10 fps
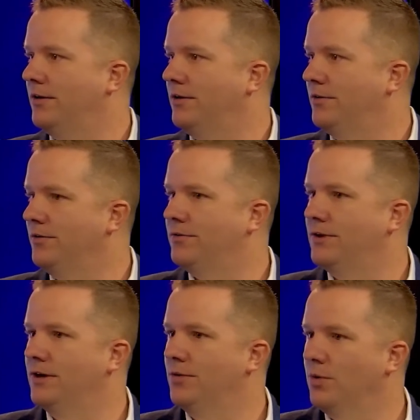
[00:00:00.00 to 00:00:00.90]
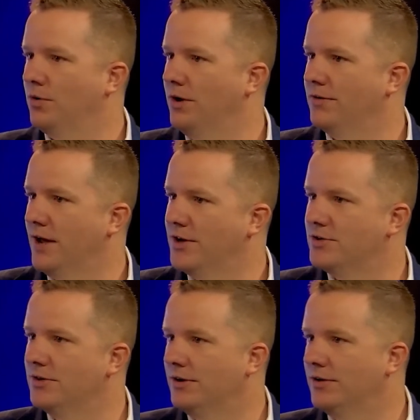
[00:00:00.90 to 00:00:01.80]
you see an
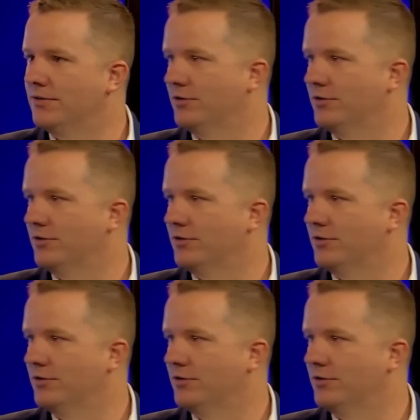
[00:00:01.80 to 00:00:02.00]
organization that has